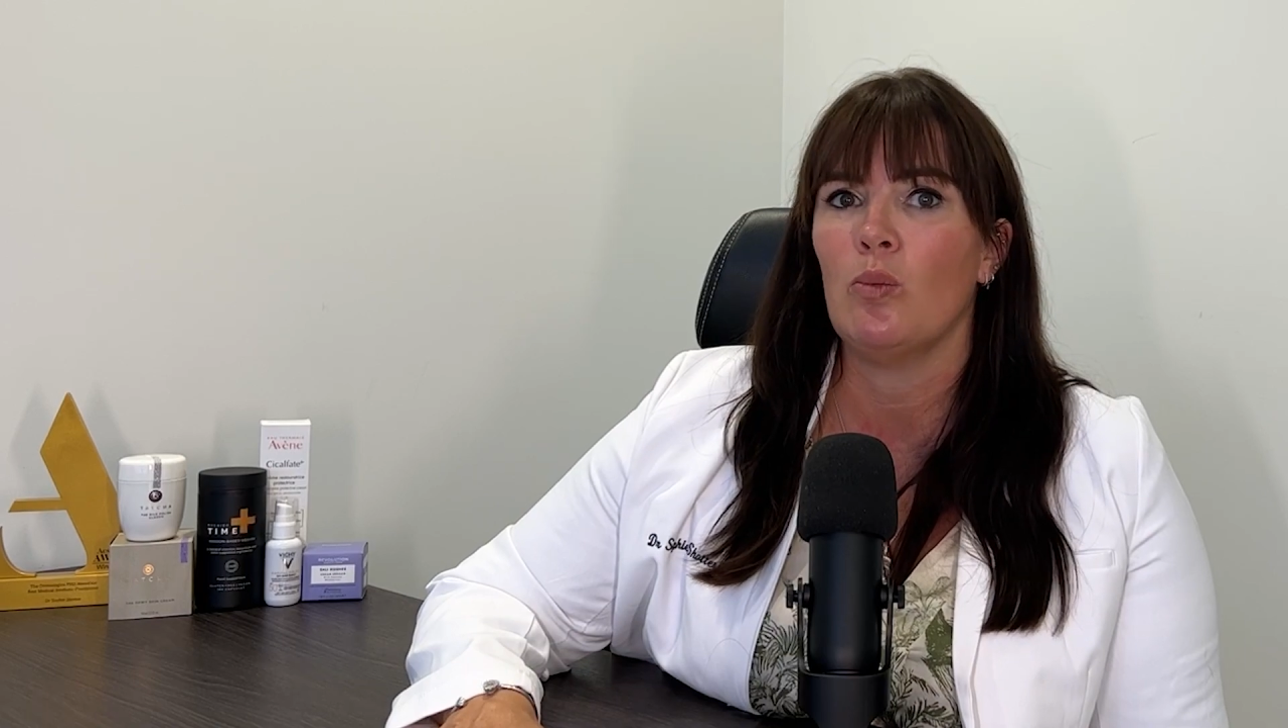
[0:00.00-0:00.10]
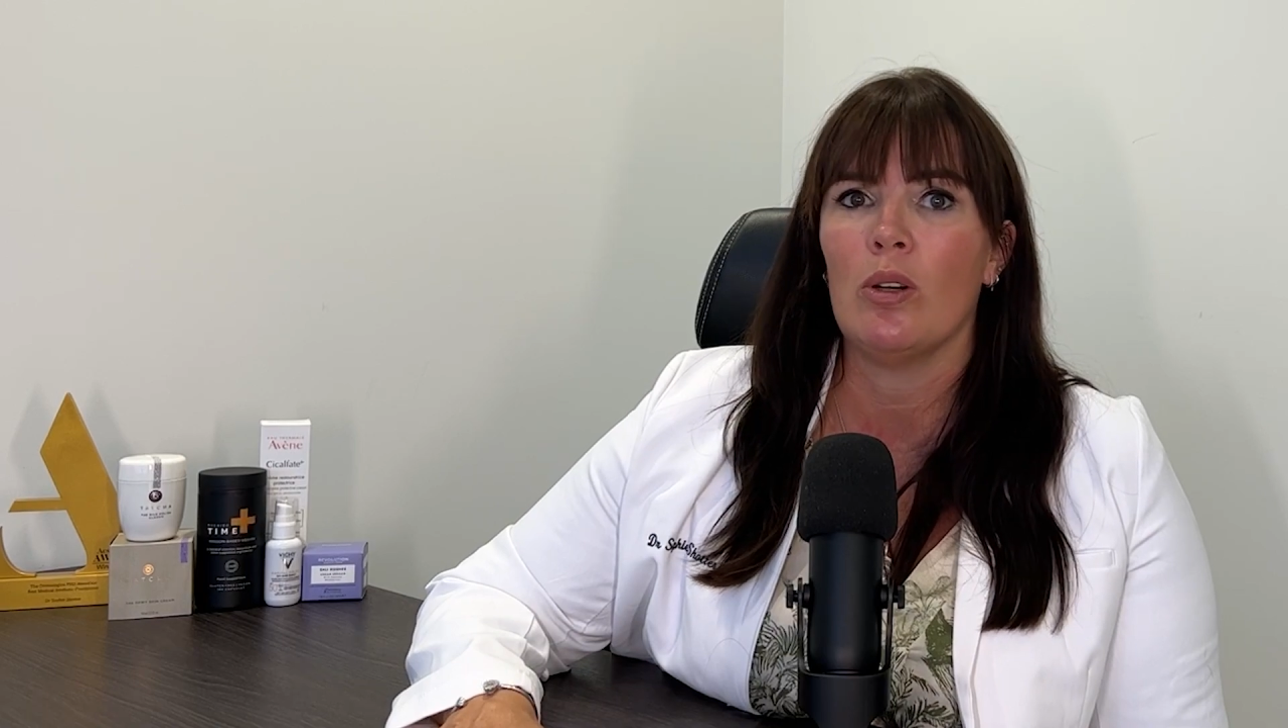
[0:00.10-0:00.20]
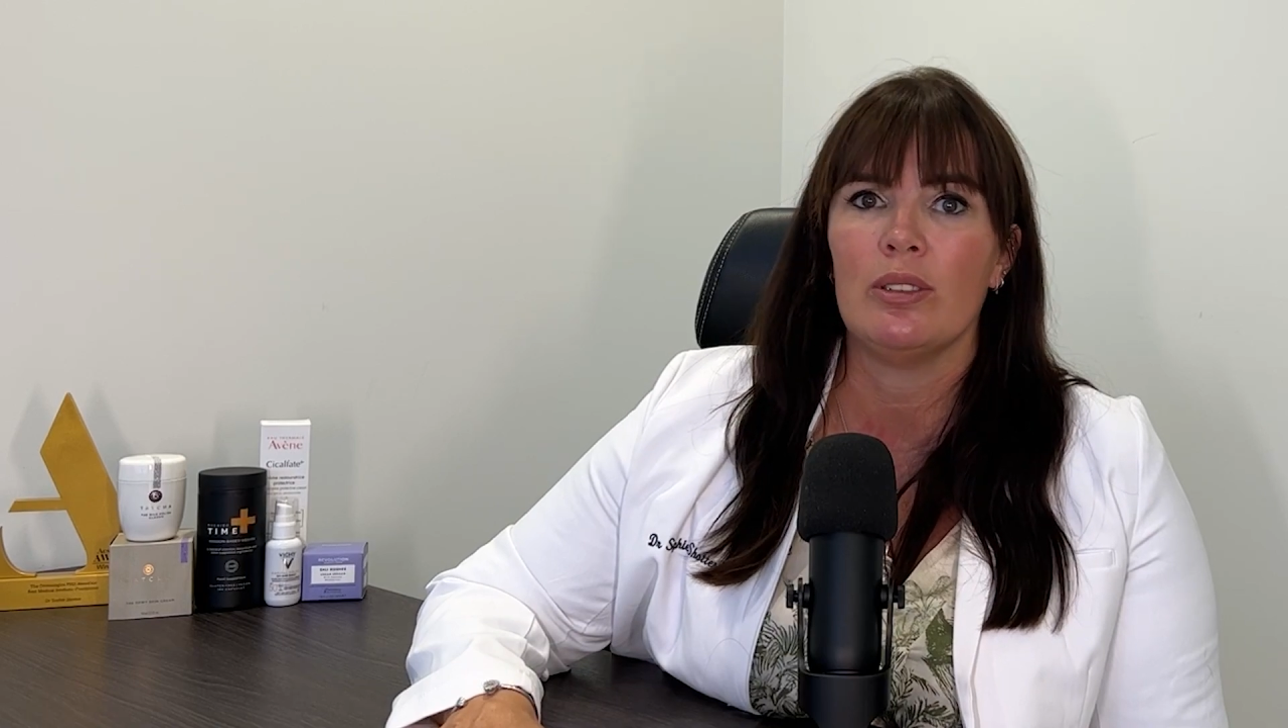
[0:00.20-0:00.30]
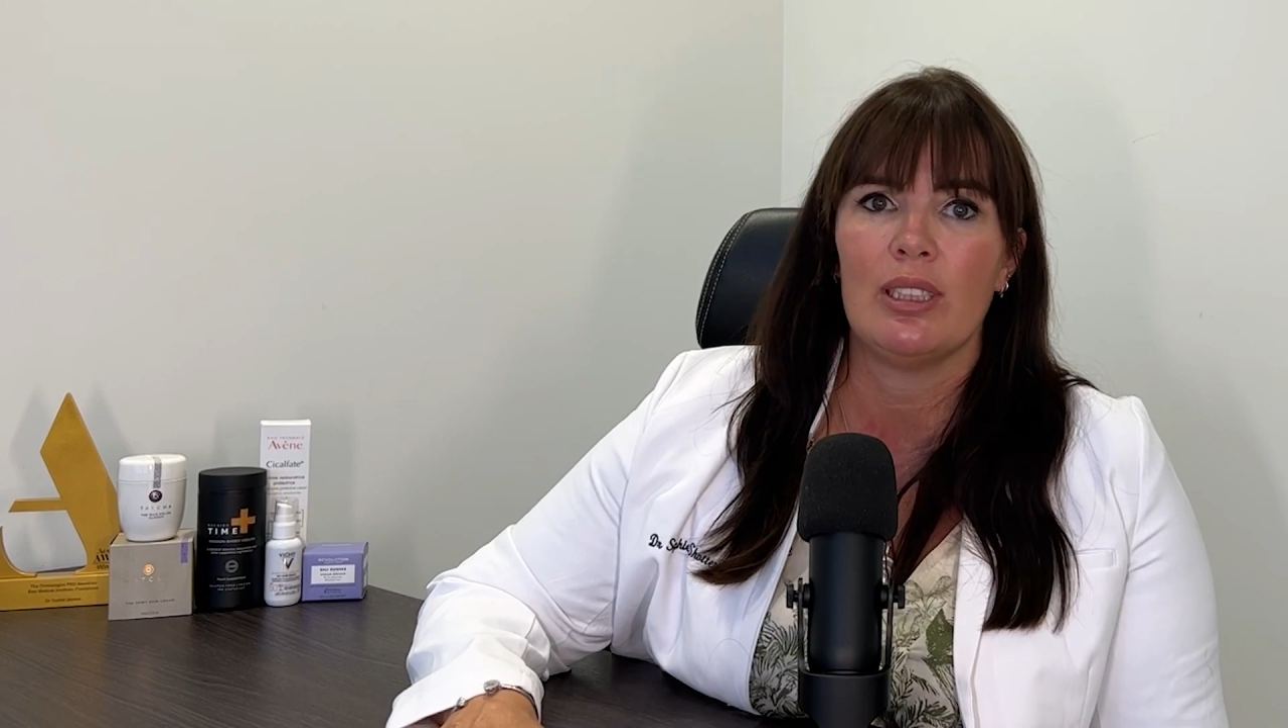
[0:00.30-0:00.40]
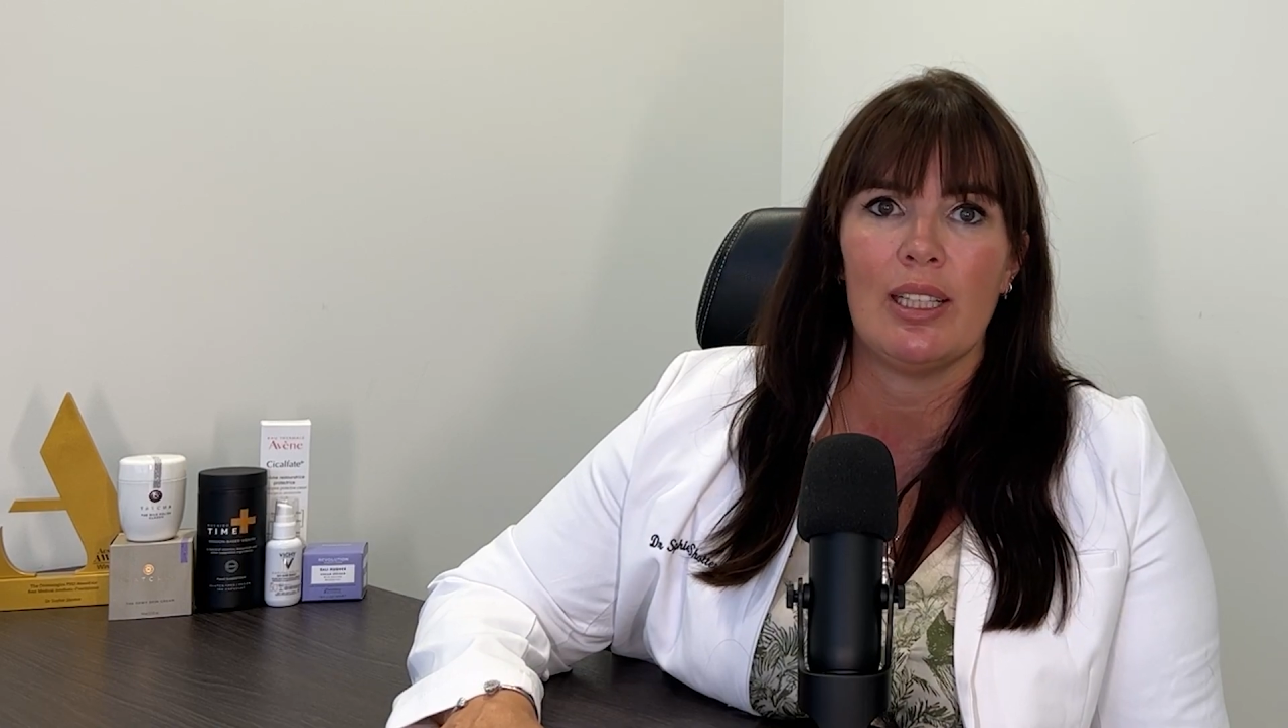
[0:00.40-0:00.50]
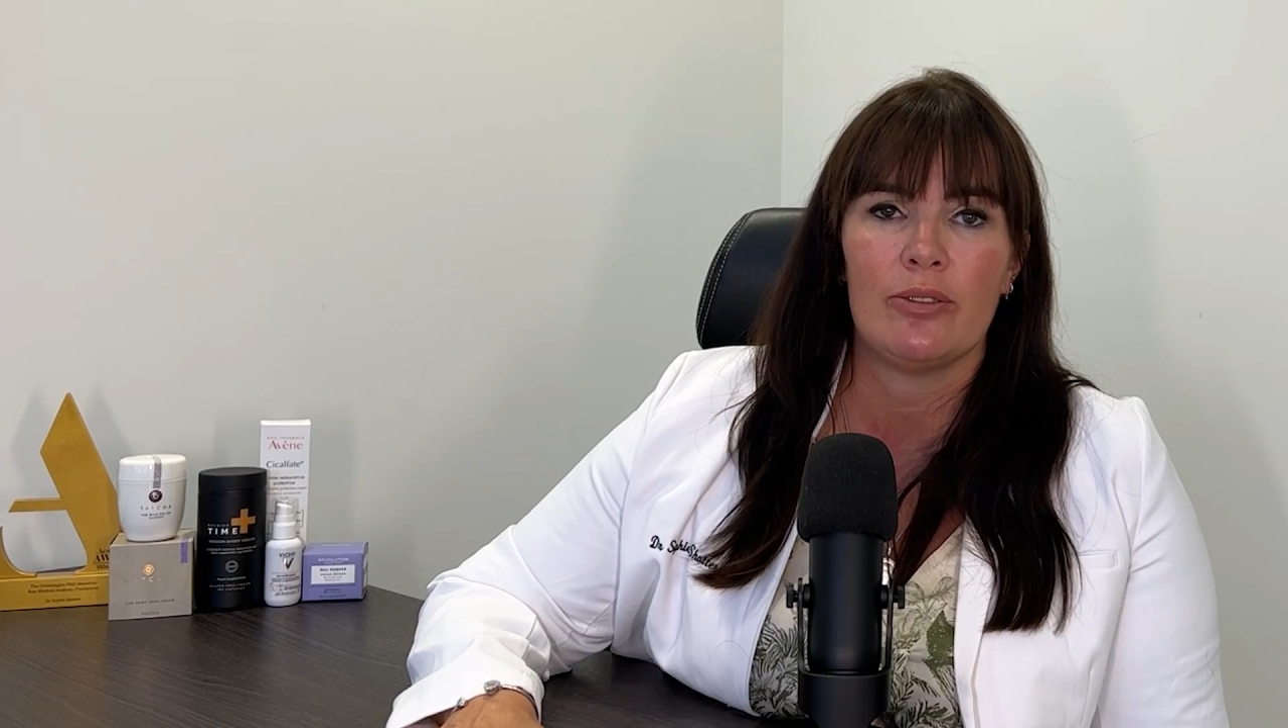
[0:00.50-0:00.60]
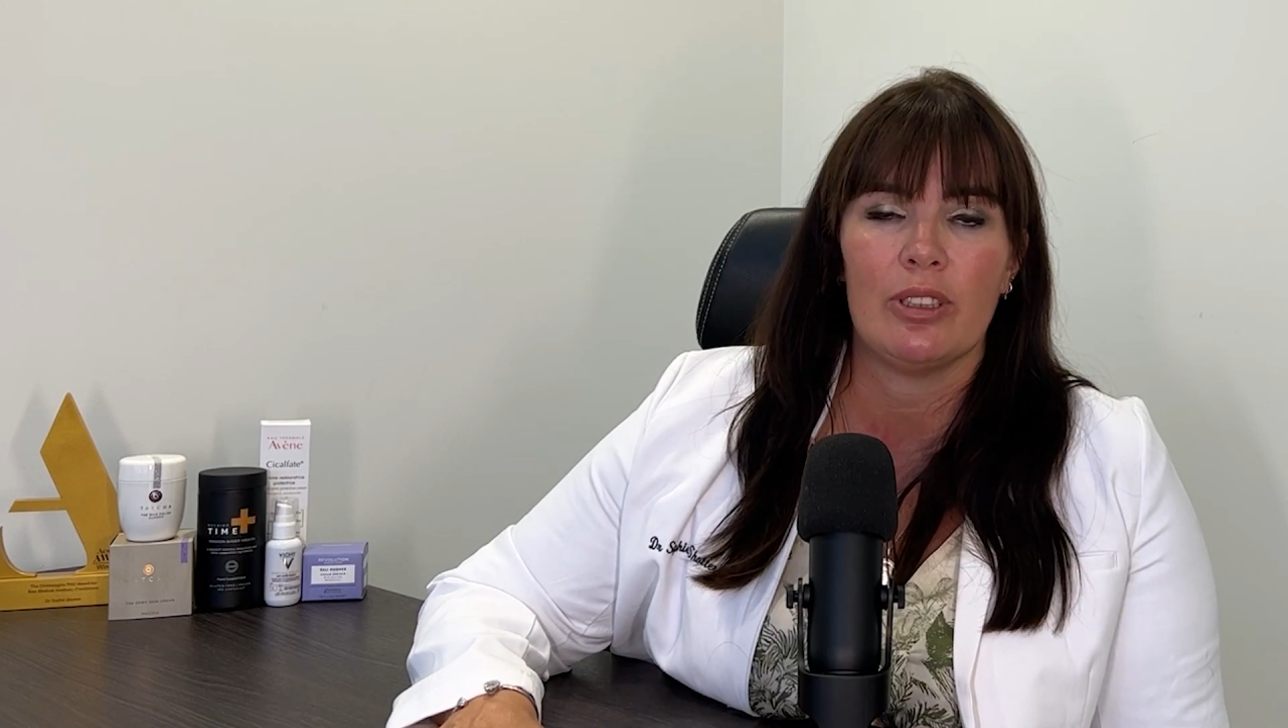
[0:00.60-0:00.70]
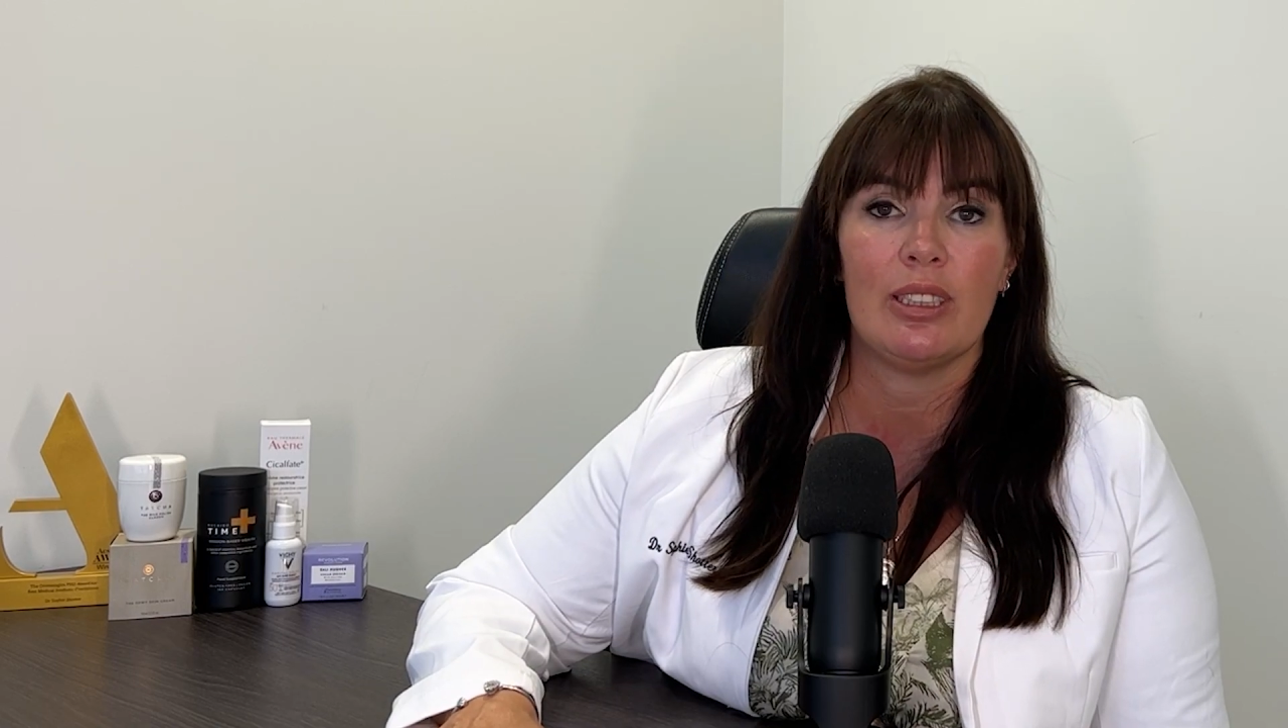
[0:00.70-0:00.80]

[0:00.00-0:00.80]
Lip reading: one delivery